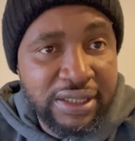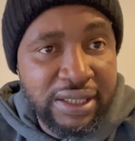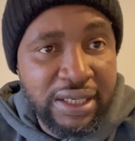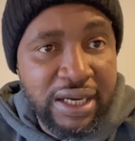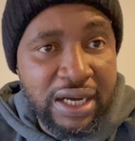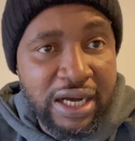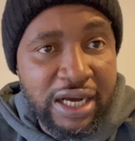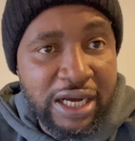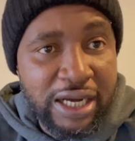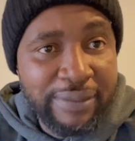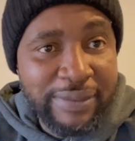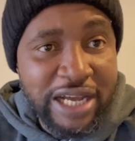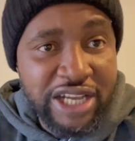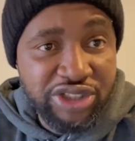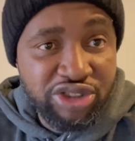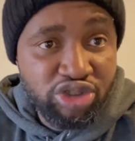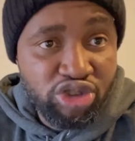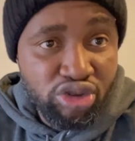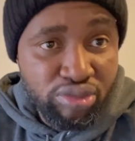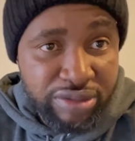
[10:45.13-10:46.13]

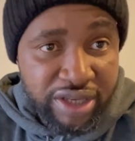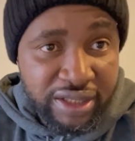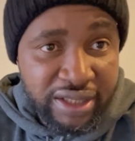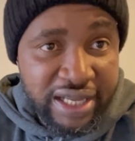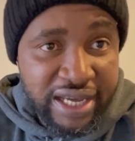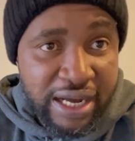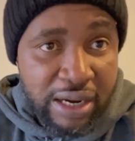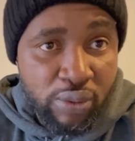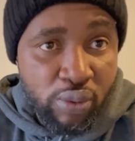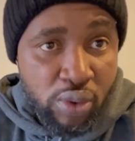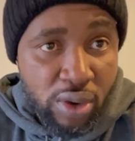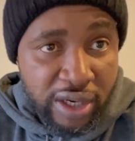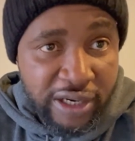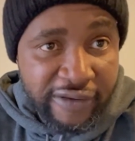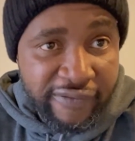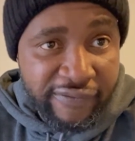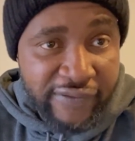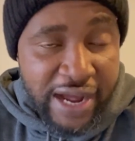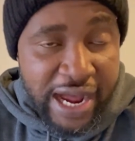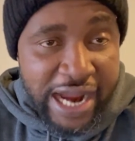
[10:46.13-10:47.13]
assuming they are
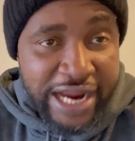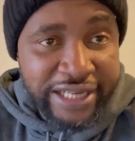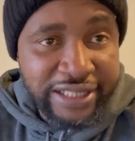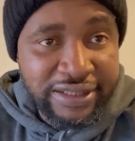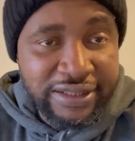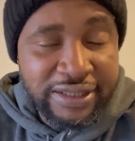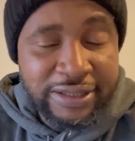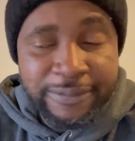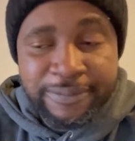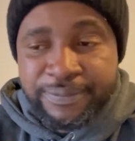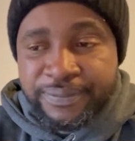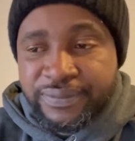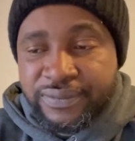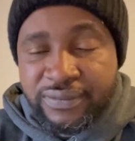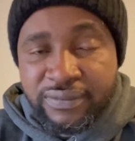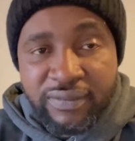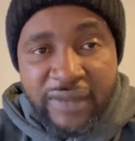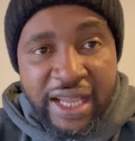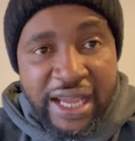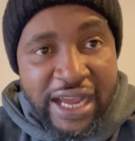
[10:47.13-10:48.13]
qualified,
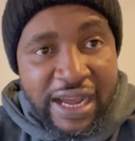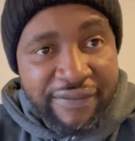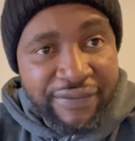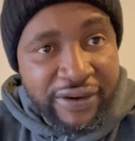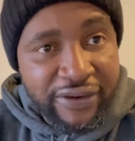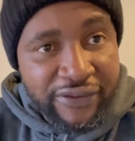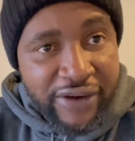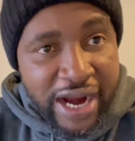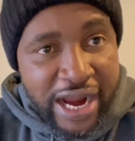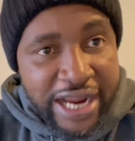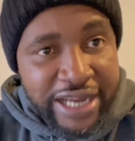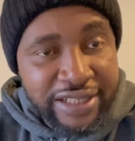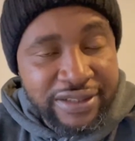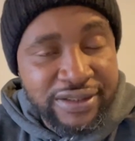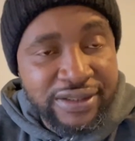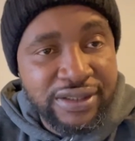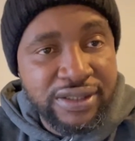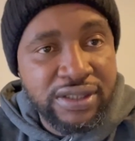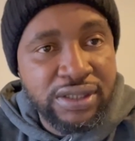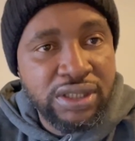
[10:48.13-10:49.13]
they have the
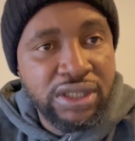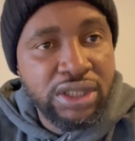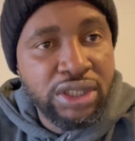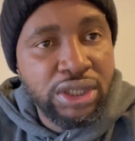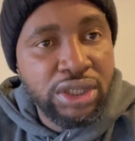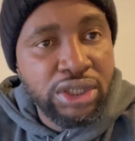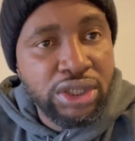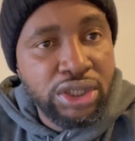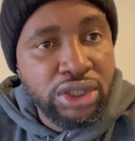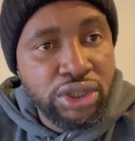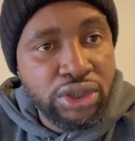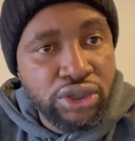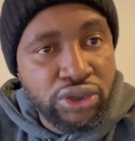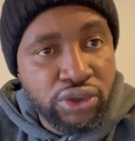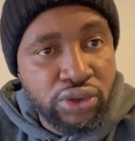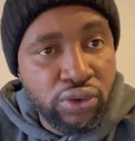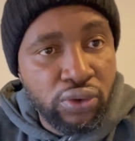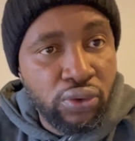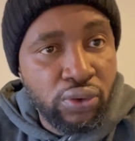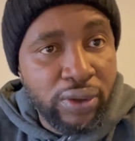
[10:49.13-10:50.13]
right
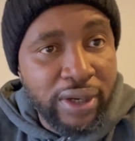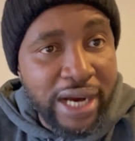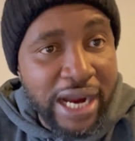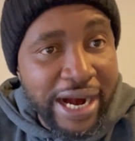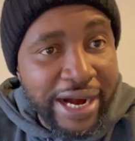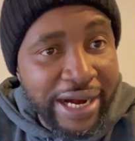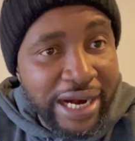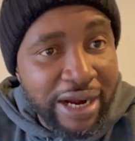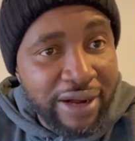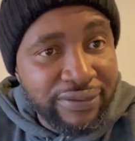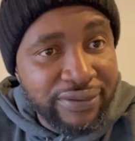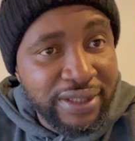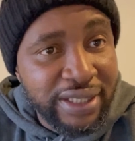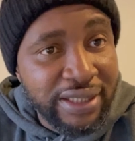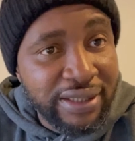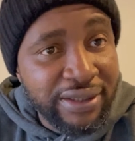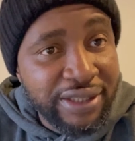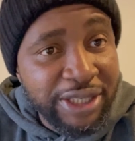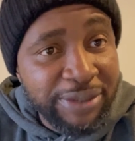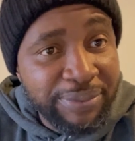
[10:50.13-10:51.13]
to carry out
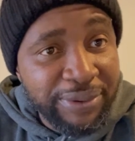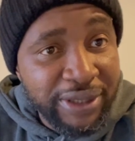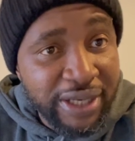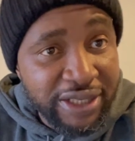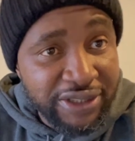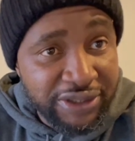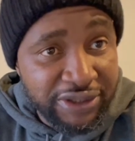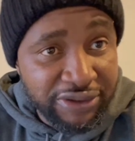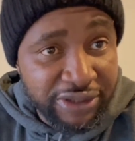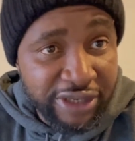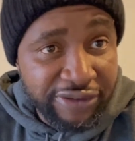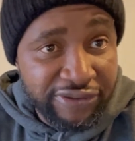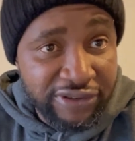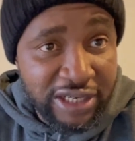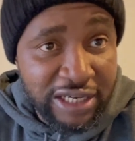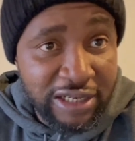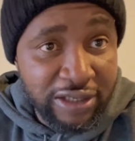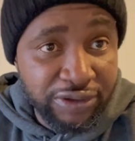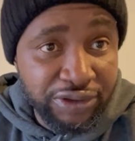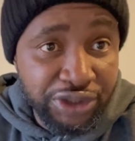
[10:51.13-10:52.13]
a DBS
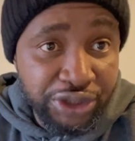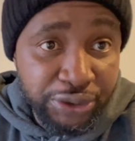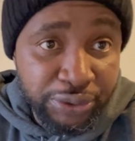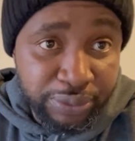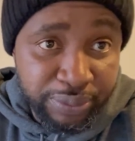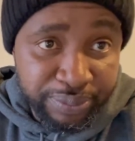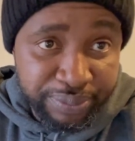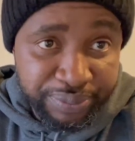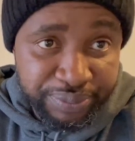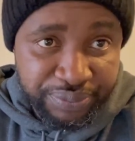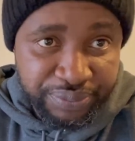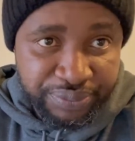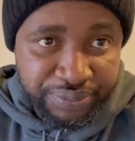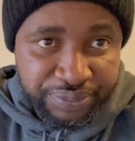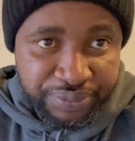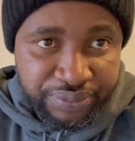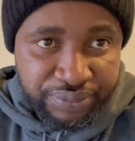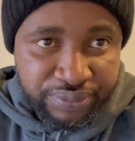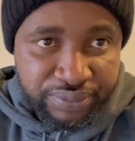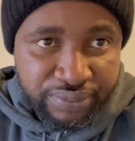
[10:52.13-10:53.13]
referral on you.
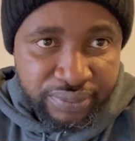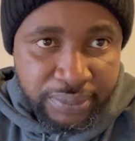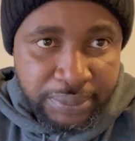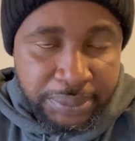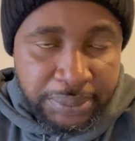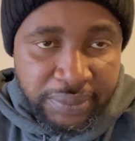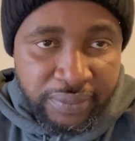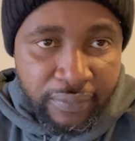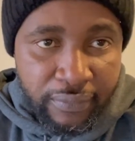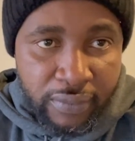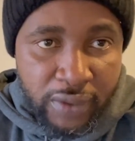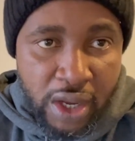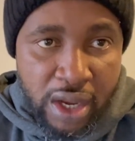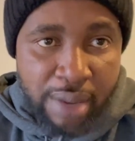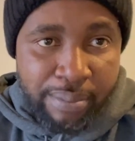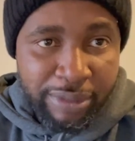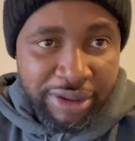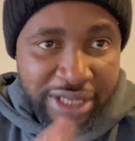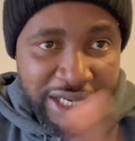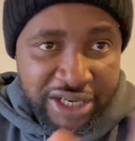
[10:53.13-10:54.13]

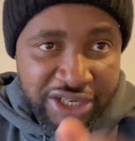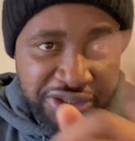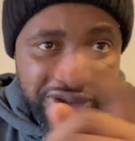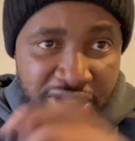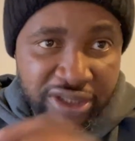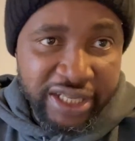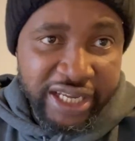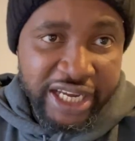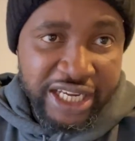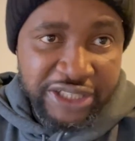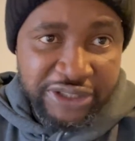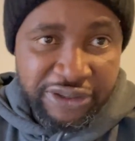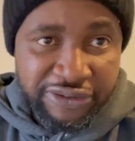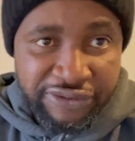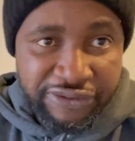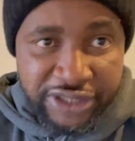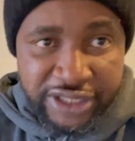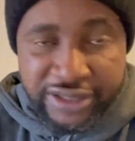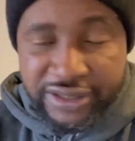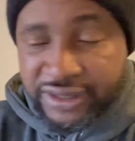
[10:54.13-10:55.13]
But that is not the end
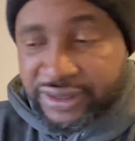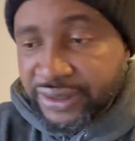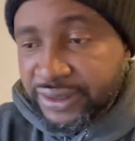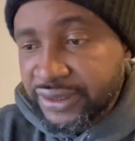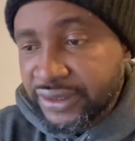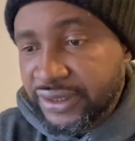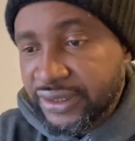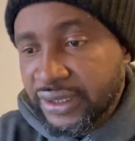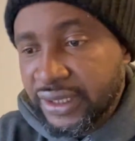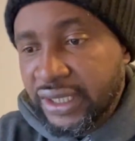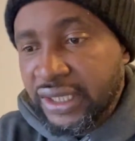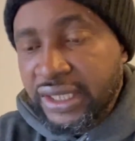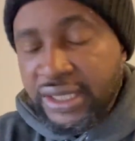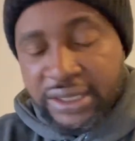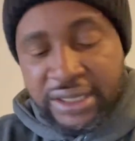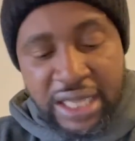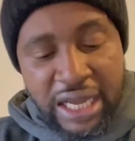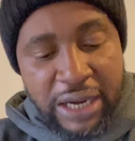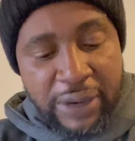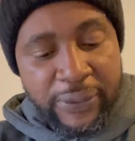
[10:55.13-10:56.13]
of it.
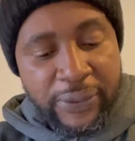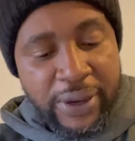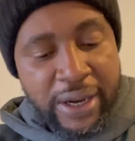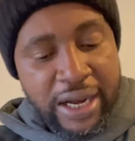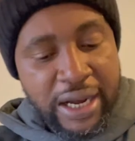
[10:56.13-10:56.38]
Now,